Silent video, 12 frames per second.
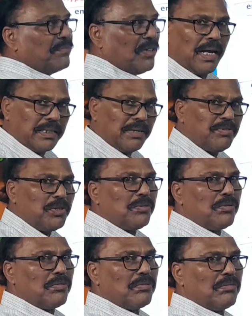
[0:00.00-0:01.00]
I'll give
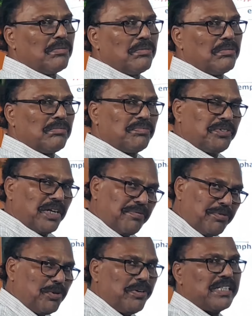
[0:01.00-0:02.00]
you a
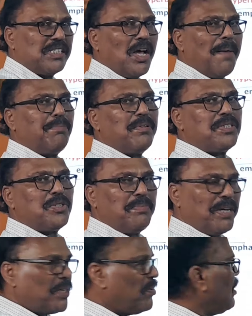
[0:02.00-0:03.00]
few examples to make you